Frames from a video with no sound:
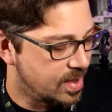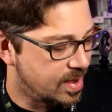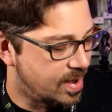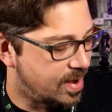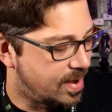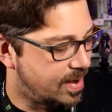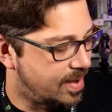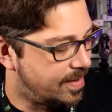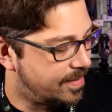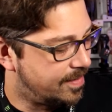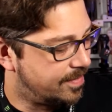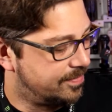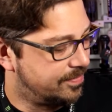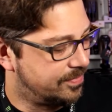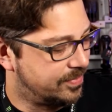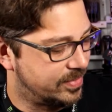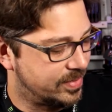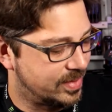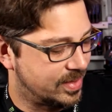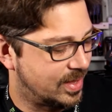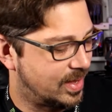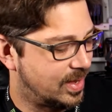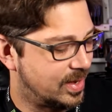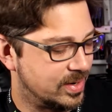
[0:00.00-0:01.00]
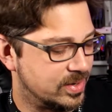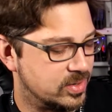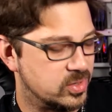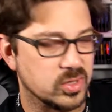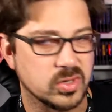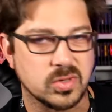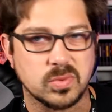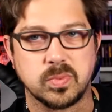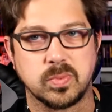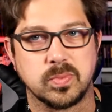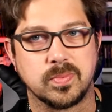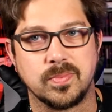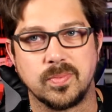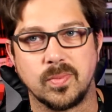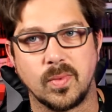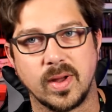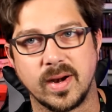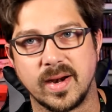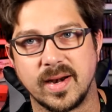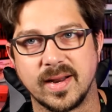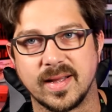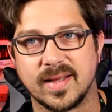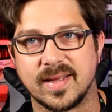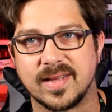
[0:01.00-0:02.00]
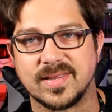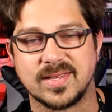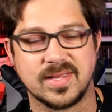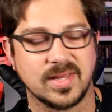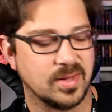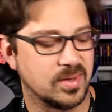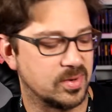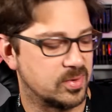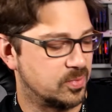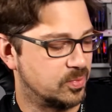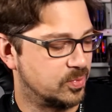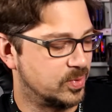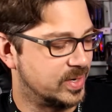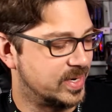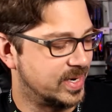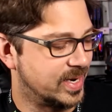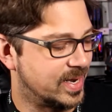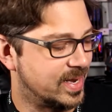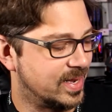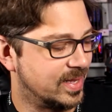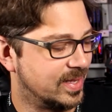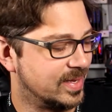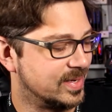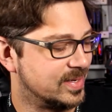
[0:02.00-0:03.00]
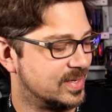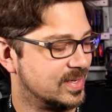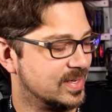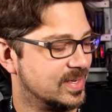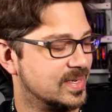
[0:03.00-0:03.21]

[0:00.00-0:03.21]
and I just wanted it because it looked ridiculous.